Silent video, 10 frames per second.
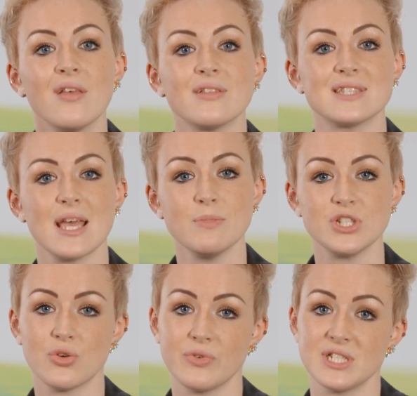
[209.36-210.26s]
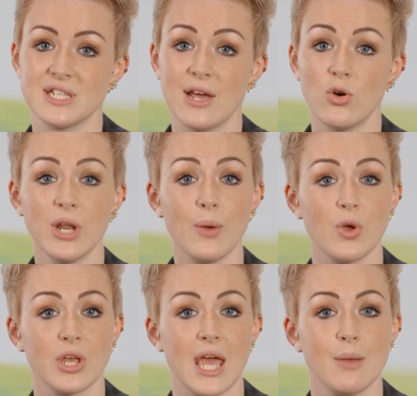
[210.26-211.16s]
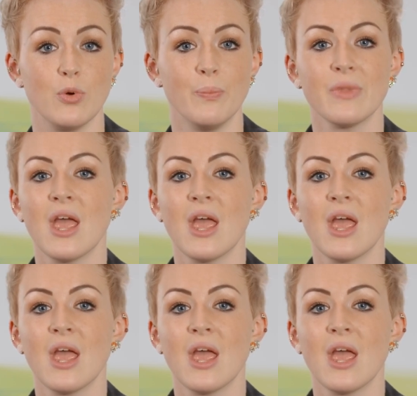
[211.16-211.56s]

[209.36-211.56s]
the same as your internet or network cable,